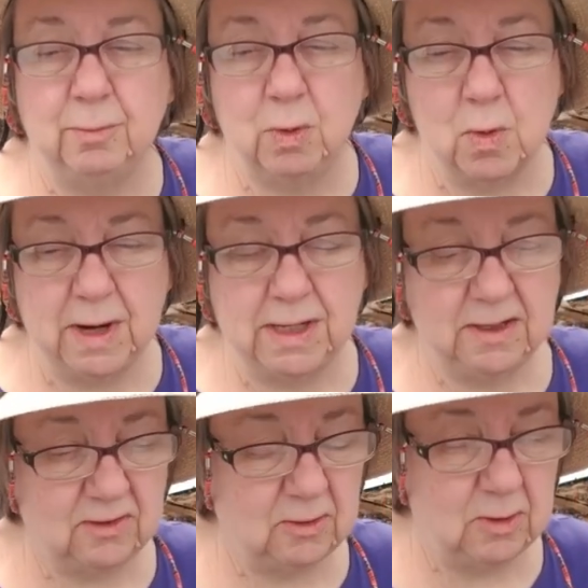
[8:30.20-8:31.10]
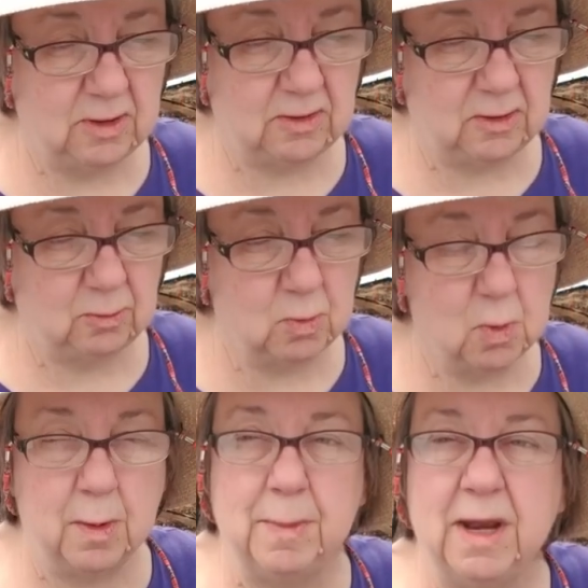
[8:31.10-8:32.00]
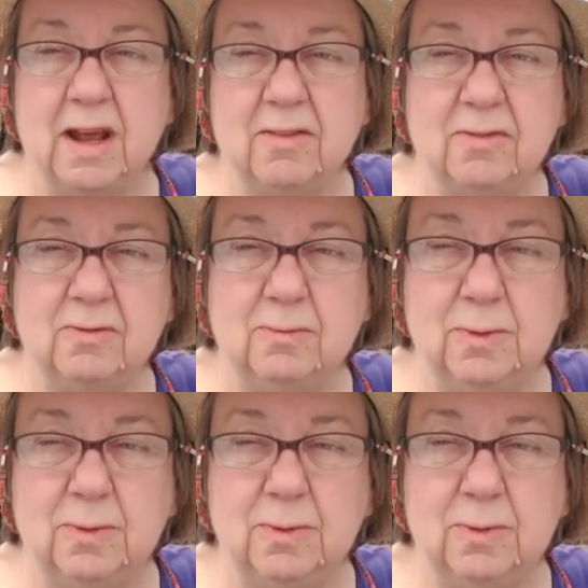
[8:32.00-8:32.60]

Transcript: going as soon as it's warm enough.